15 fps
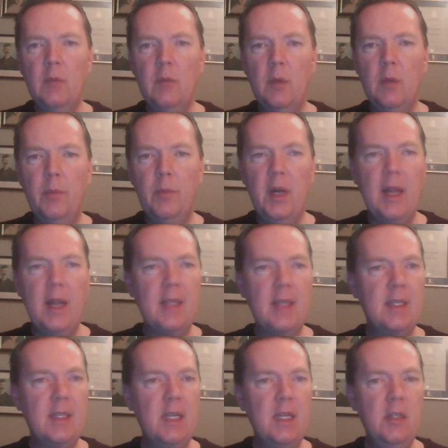But as I
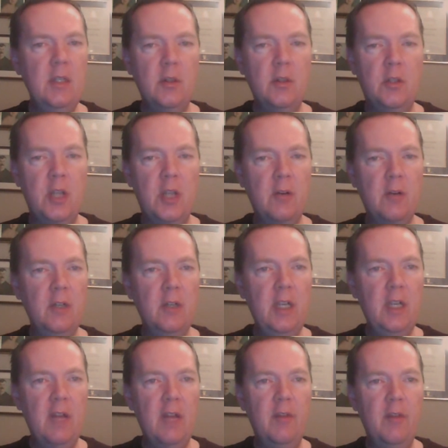say, generally
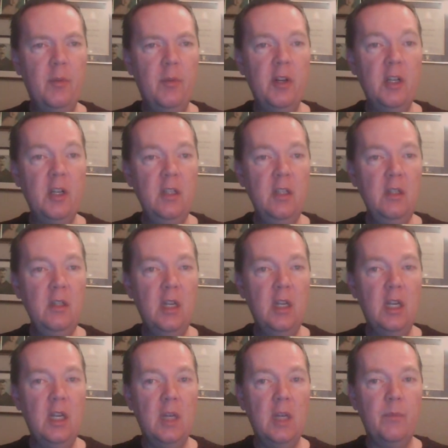I feel pretty good.
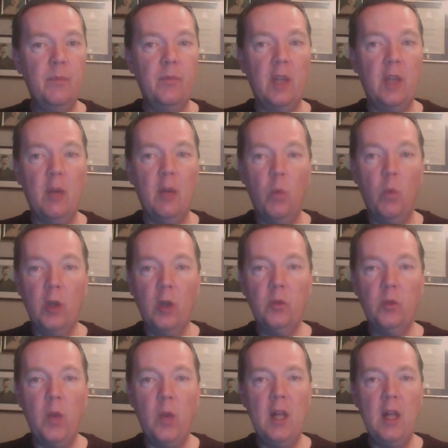It worked
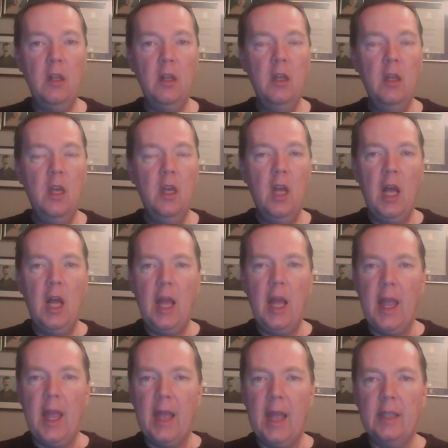well,
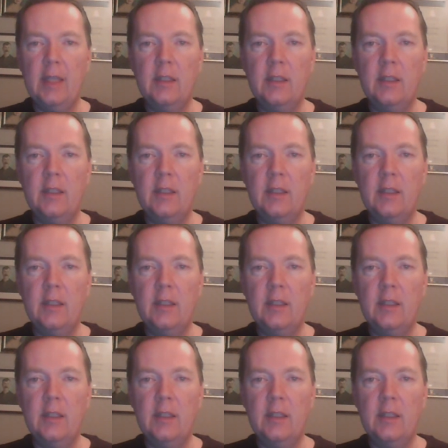and